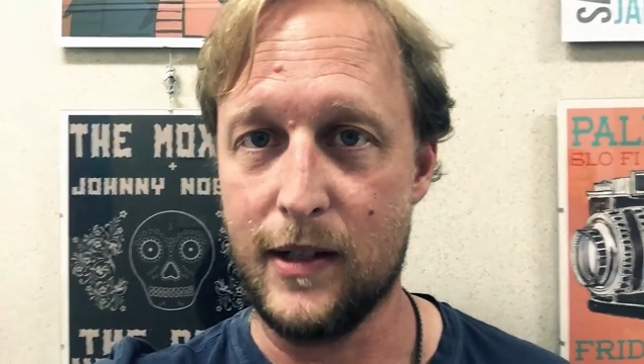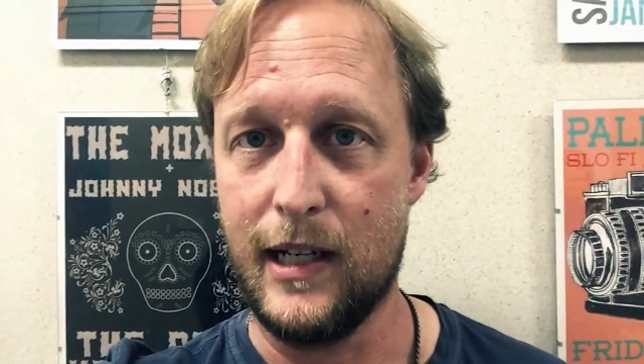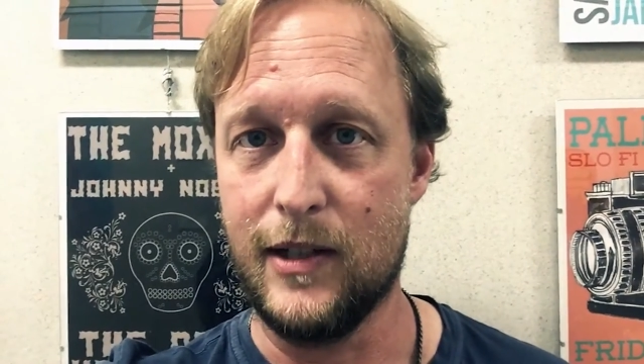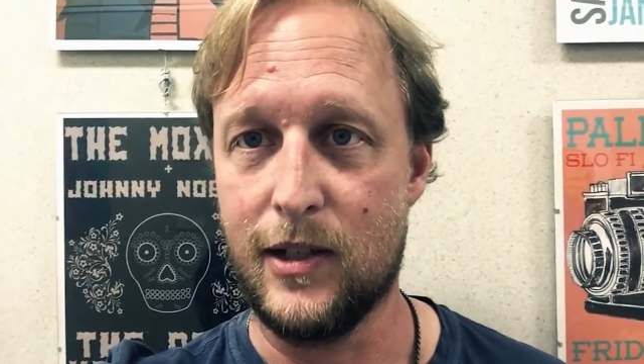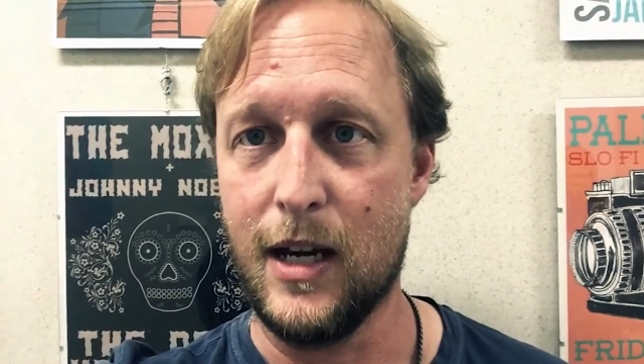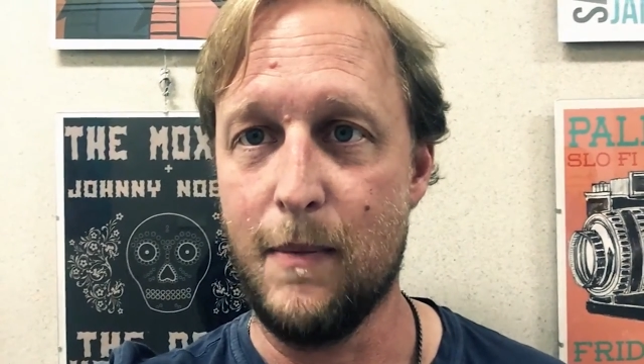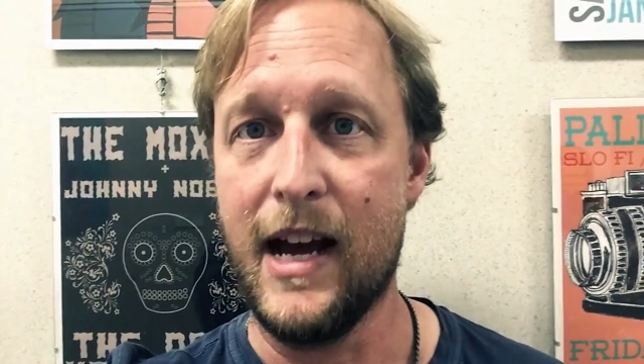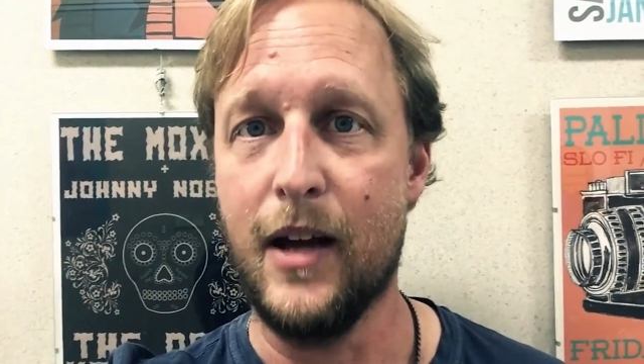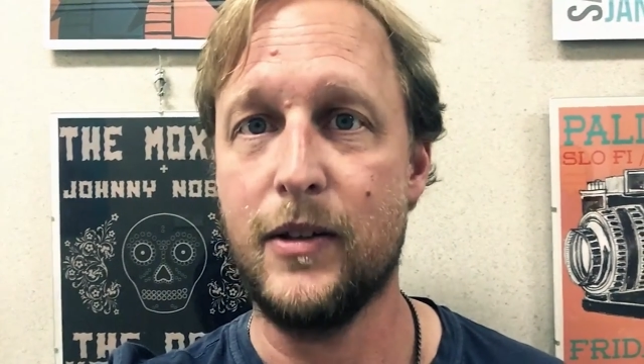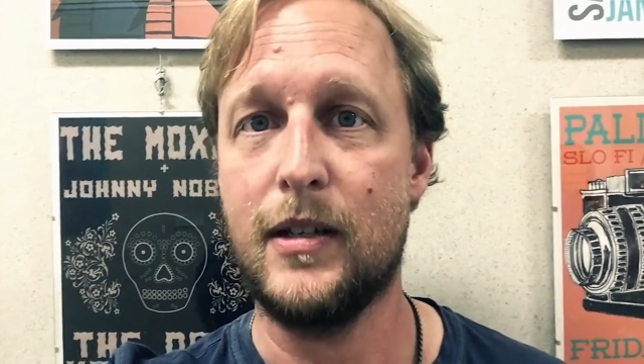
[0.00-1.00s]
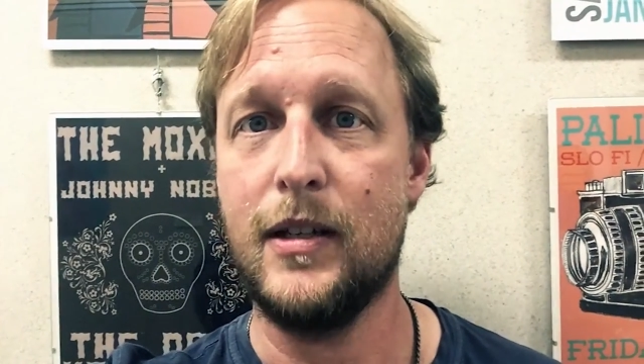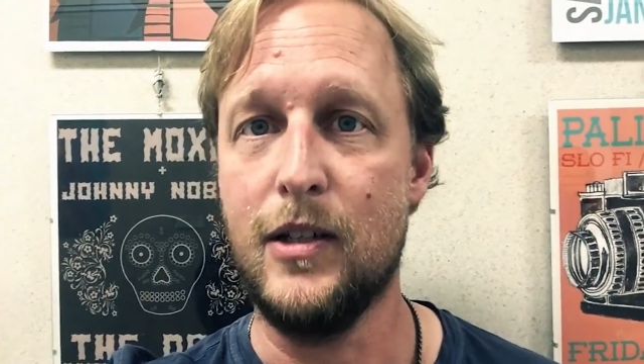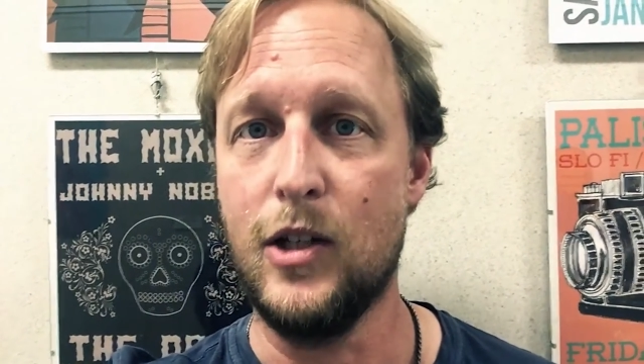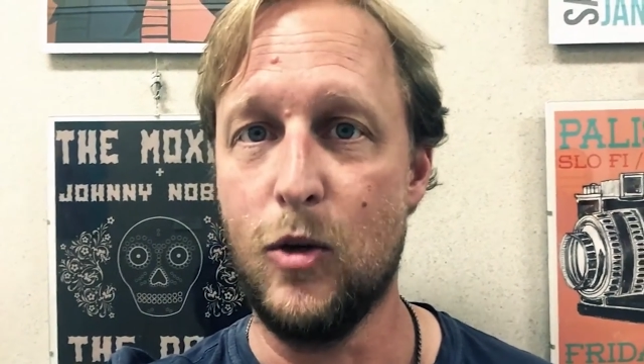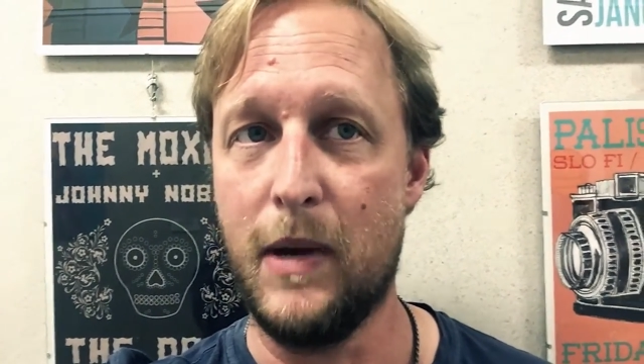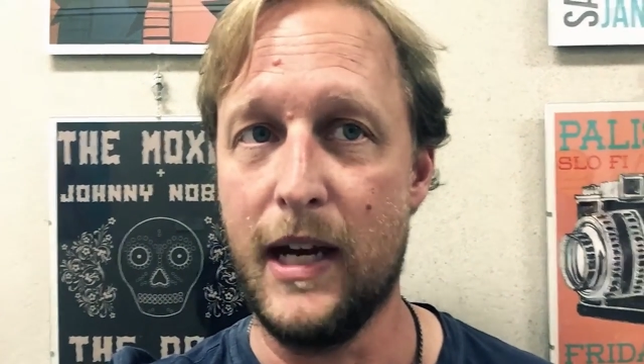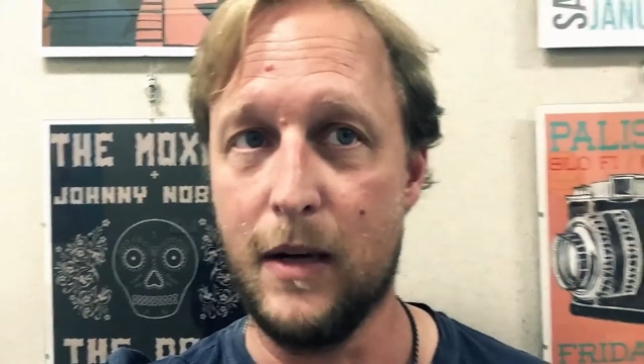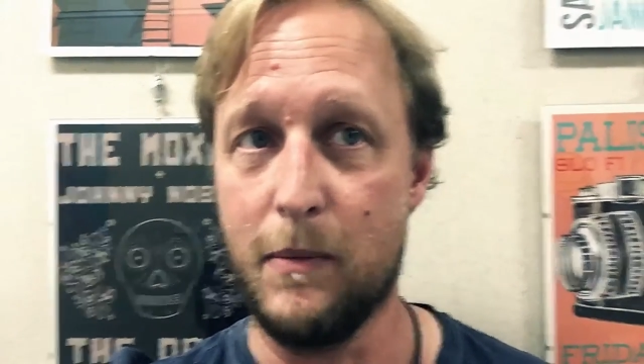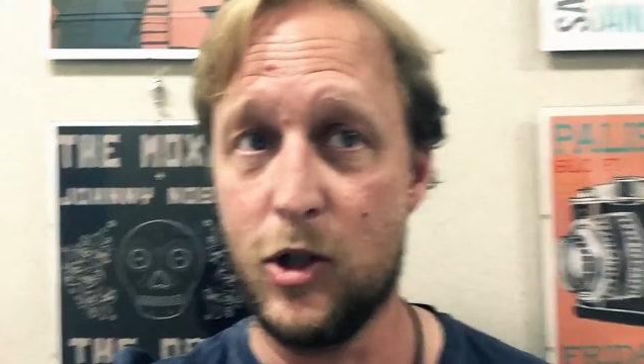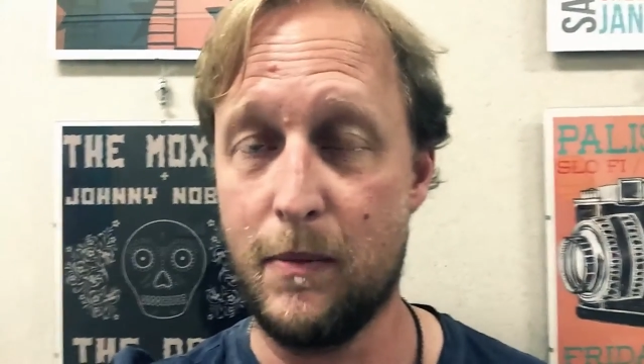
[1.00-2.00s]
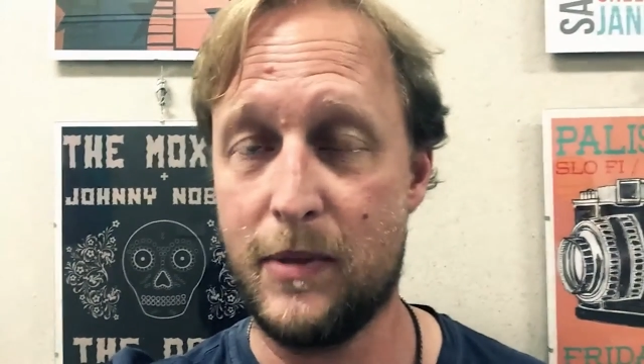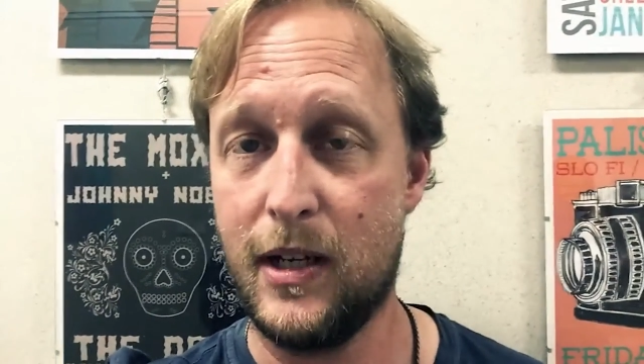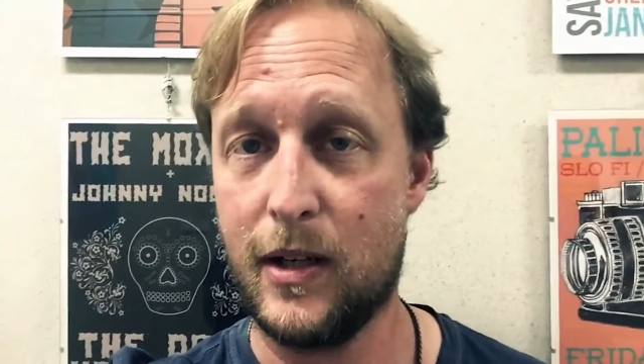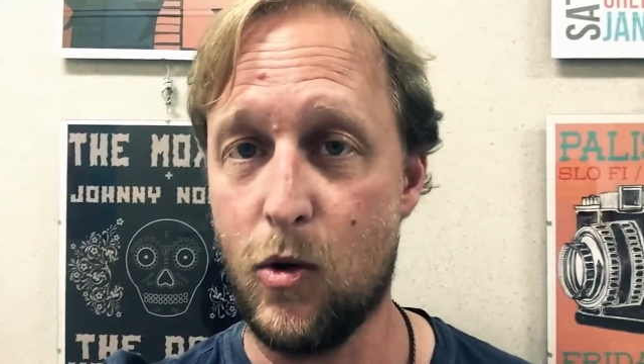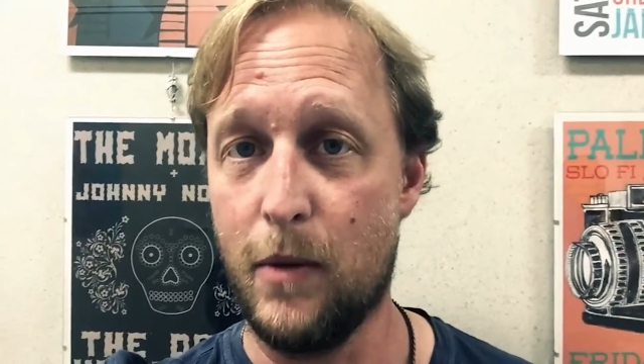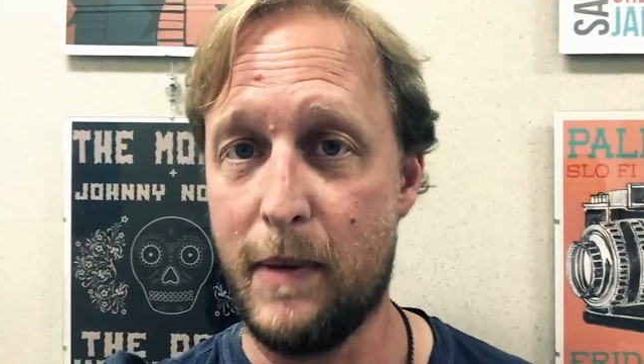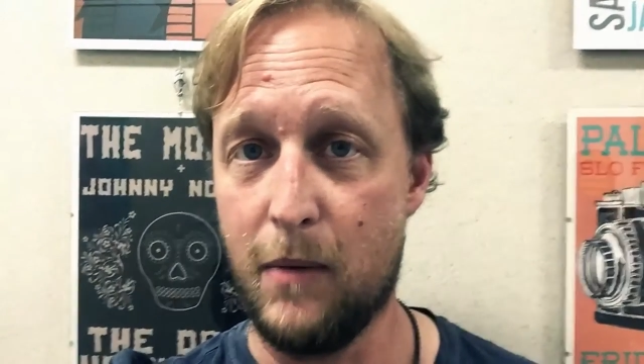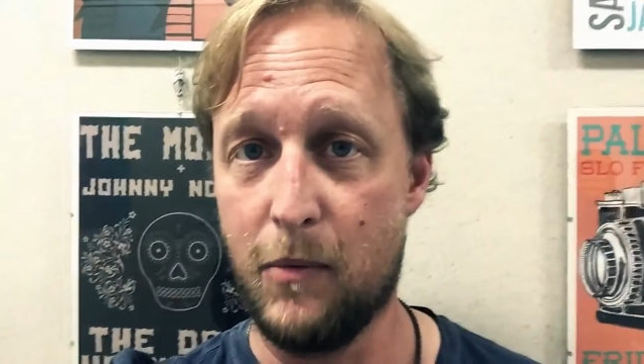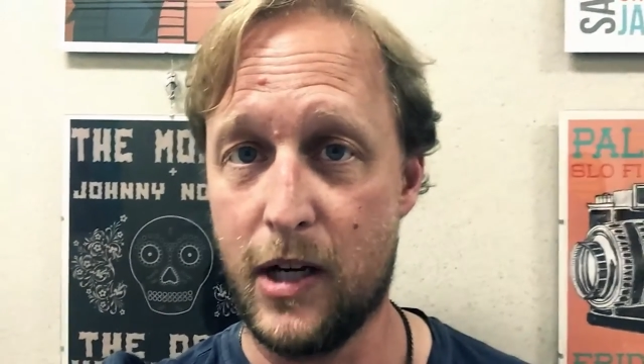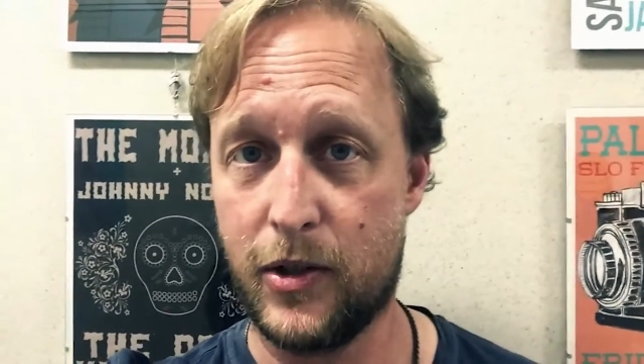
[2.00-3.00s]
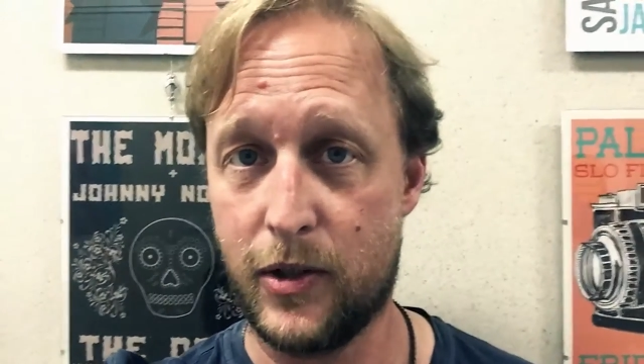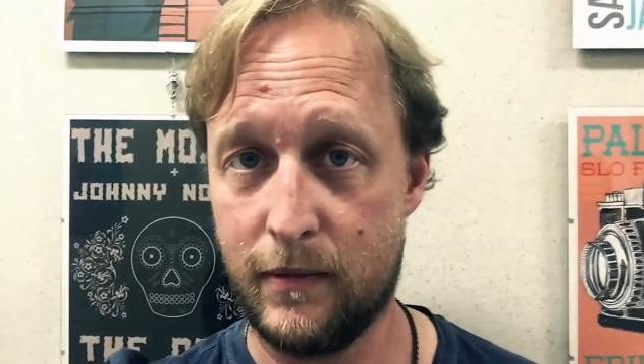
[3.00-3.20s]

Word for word: that needs to come out. Do you pick up a drumstick or a paintbrush?